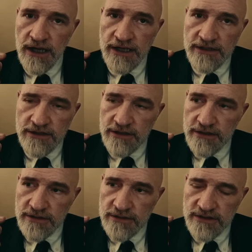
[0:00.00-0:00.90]
and
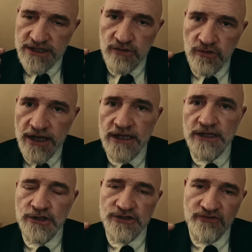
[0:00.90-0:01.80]

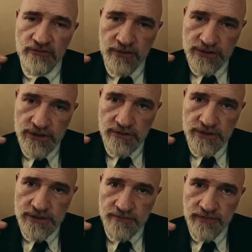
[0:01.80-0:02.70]
derailing useful
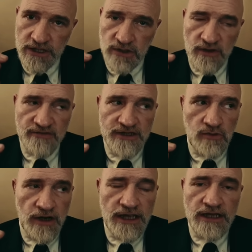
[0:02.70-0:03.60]
pursuits. It's a way of
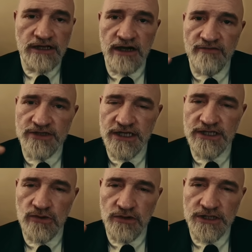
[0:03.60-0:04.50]
derailing a
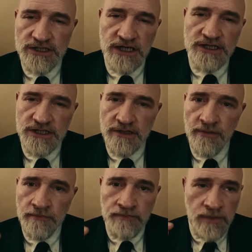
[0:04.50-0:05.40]
conversation or a discussion
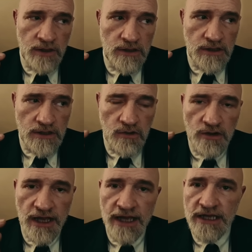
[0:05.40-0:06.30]

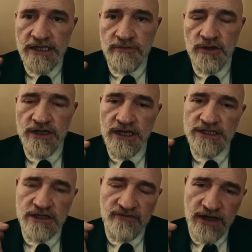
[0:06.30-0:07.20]
or any
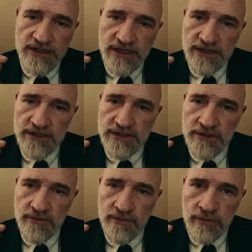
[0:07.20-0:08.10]
communication of ideas.
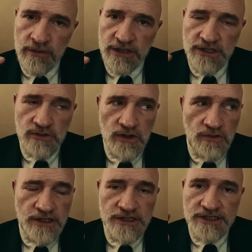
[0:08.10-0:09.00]
Did you
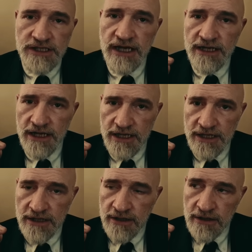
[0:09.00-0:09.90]
know that the
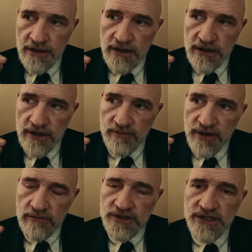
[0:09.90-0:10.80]
CIA
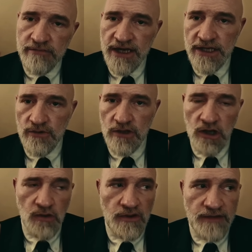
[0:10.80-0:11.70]
published a manual
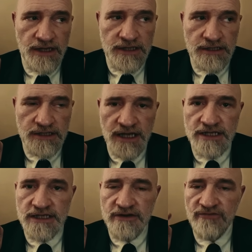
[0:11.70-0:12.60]
all the way back in
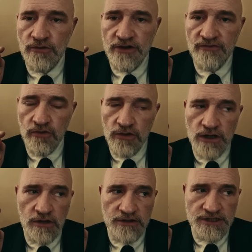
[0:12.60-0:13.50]
1944
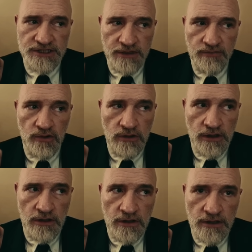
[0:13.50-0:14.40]
called the Simple